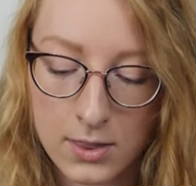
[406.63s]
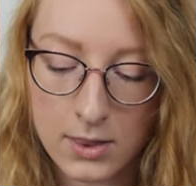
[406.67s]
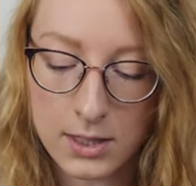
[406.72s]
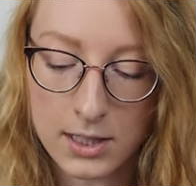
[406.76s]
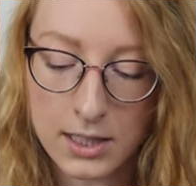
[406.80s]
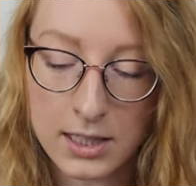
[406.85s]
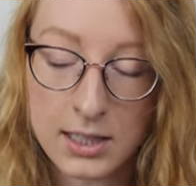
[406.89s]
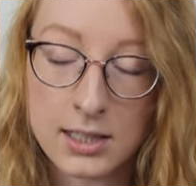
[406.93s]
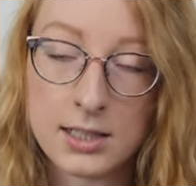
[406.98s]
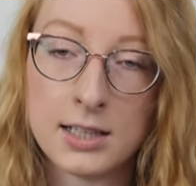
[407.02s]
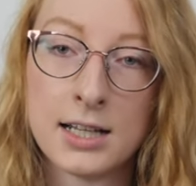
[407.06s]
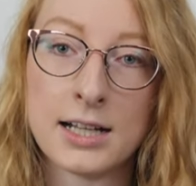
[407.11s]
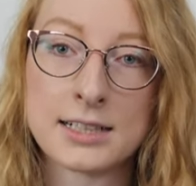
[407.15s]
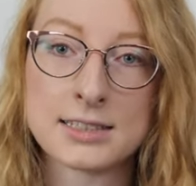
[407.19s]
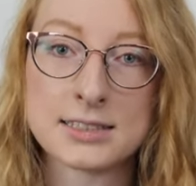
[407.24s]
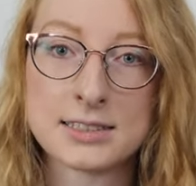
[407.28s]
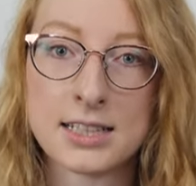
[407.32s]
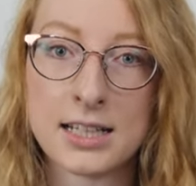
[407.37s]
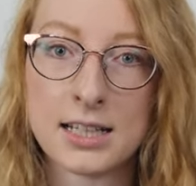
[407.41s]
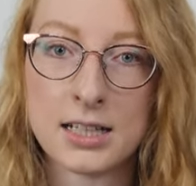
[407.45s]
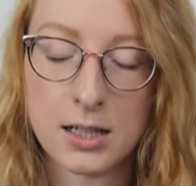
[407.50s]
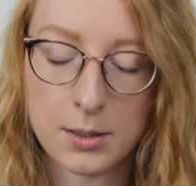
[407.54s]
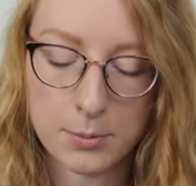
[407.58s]
The
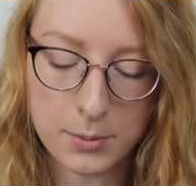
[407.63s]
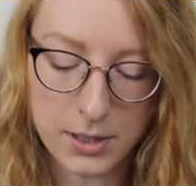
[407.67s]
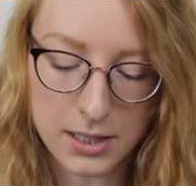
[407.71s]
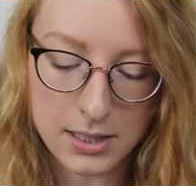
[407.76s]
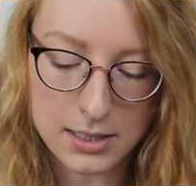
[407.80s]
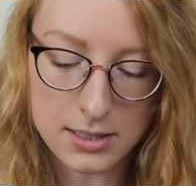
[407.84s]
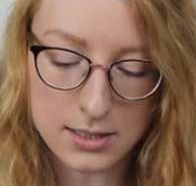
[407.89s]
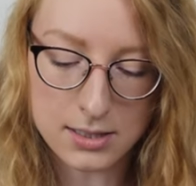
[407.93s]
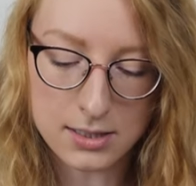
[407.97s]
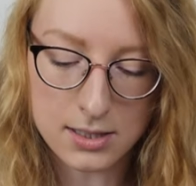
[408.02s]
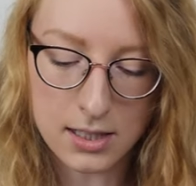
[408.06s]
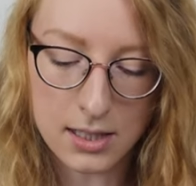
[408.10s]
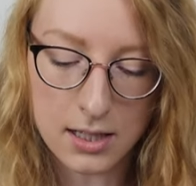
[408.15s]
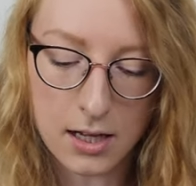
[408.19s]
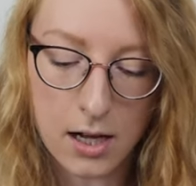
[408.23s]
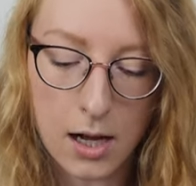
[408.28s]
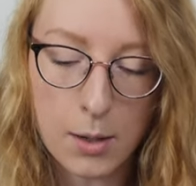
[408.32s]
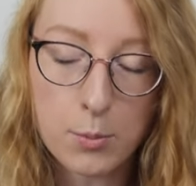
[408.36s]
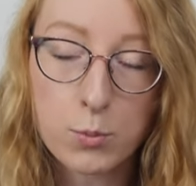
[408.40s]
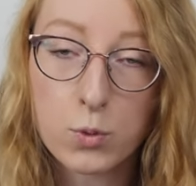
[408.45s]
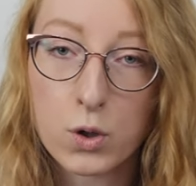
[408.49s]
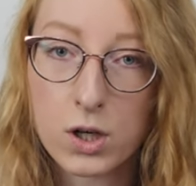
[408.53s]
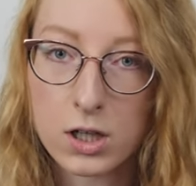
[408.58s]
next item is
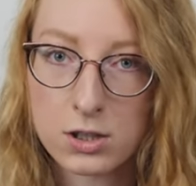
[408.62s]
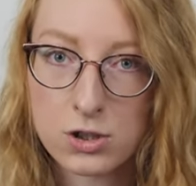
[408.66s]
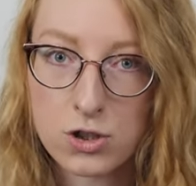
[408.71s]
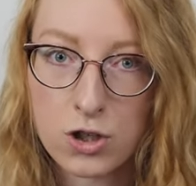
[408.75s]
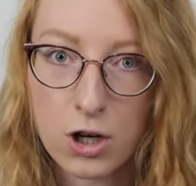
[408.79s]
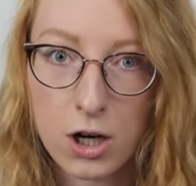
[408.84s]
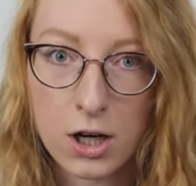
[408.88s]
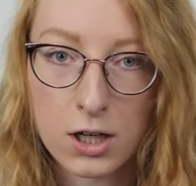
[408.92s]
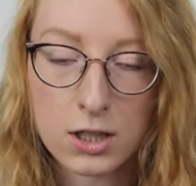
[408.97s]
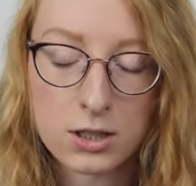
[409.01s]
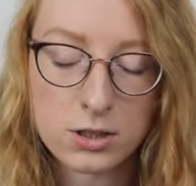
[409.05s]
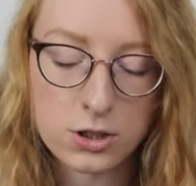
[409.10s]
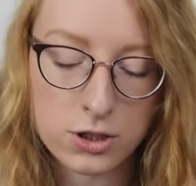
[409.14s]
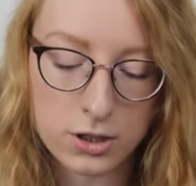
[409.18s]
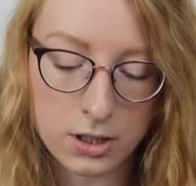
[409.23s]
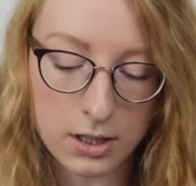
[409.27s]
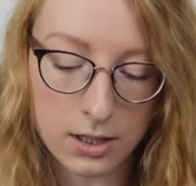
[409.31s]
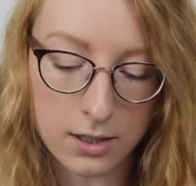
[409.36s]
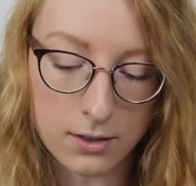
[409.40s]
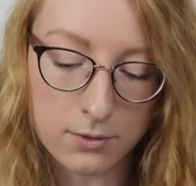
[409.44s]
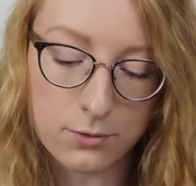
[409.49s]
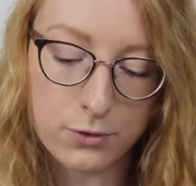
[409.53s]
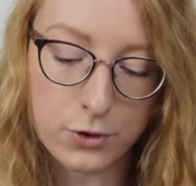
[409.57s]
Upwork charge
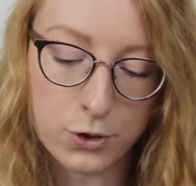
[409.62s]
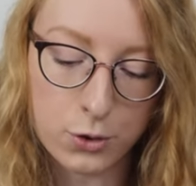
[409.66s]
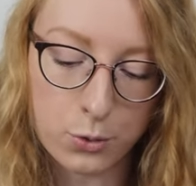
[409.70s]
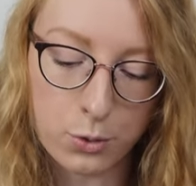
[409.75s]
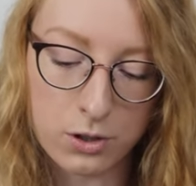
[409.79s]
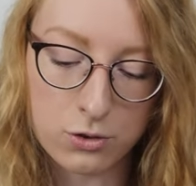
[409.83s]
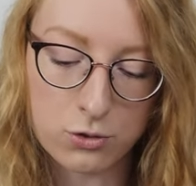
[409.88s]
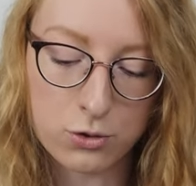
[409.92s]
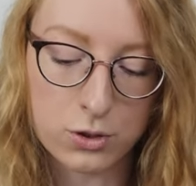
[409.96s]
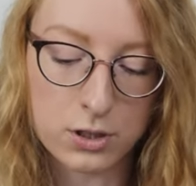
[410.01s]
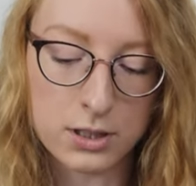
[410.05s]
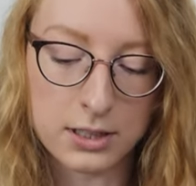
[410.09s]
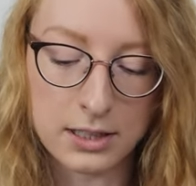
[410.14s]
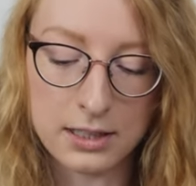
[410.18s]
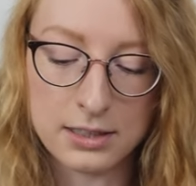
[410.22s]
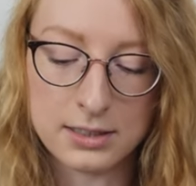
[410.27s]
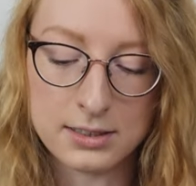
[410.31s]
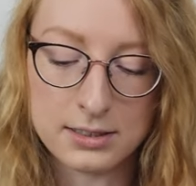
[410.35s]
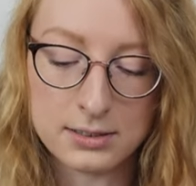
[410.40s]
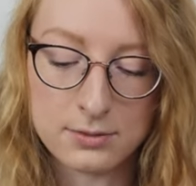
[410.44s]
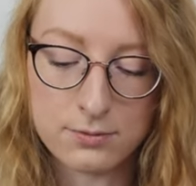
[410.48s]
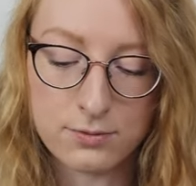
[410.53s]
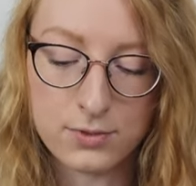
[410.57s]
of two hundred
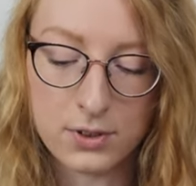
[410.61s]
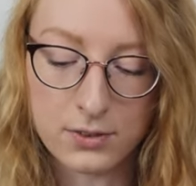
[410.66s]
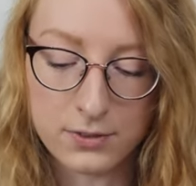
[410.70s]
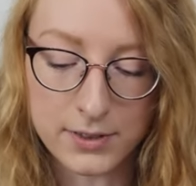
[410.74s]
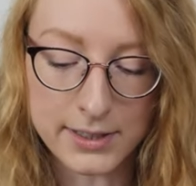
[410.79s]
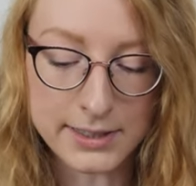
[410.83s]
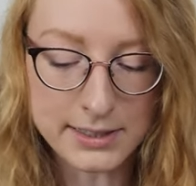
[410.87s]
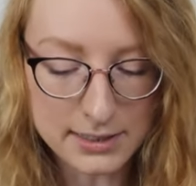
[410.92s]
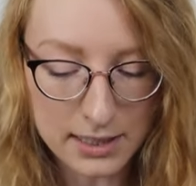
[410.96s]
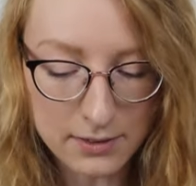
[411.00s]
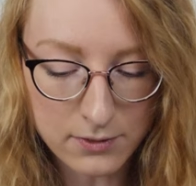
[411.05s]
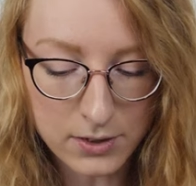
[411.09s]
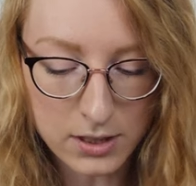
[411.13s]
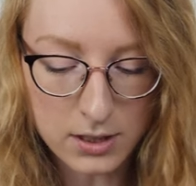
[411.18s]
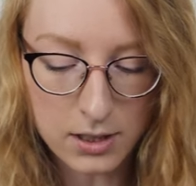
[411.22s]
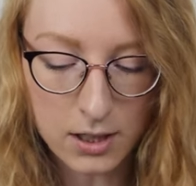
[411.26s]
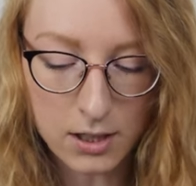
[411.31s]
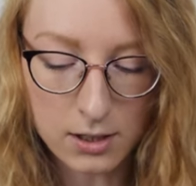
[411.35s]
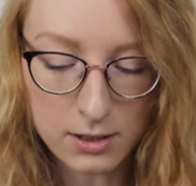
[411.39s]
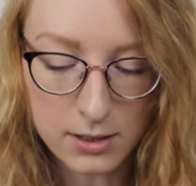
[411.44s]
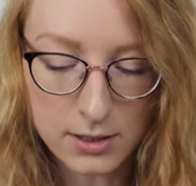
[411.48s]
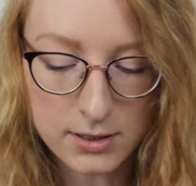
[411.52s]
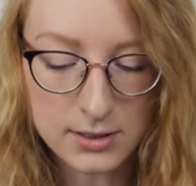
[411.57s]
fifty-seven
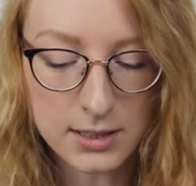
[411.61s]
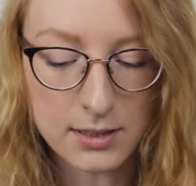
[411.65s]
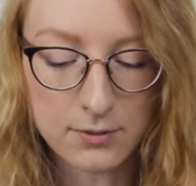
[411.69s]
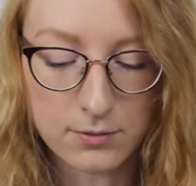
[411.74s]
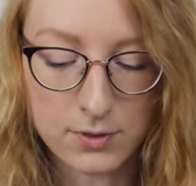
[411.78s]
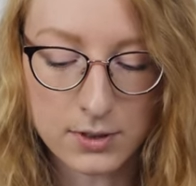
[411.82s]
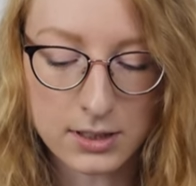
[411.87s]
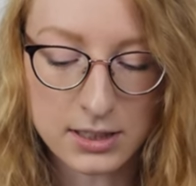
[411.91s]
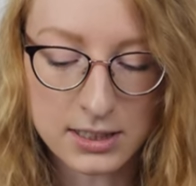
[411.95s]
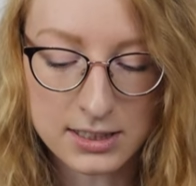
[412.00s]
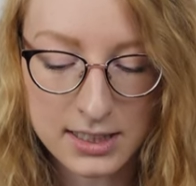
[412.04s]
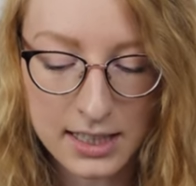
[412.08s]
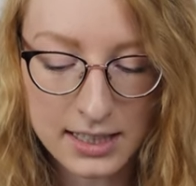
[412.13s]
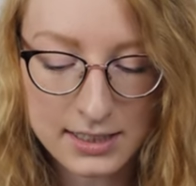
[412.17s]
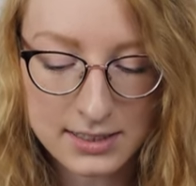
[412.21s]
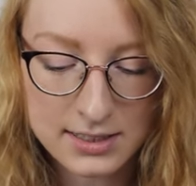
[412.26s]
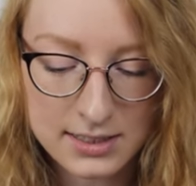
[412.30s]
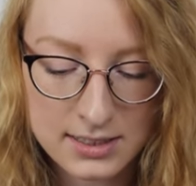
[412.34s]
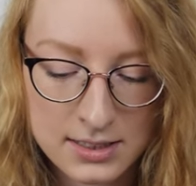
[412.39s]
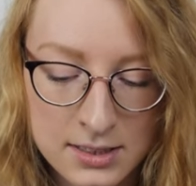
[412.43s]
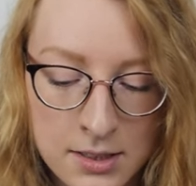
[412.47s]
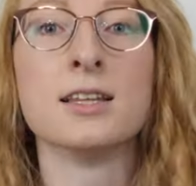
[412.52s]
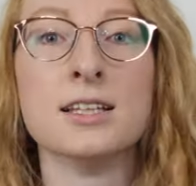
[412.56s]
dollars and fifty
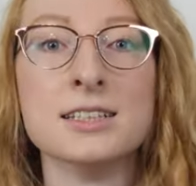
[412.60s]
cents.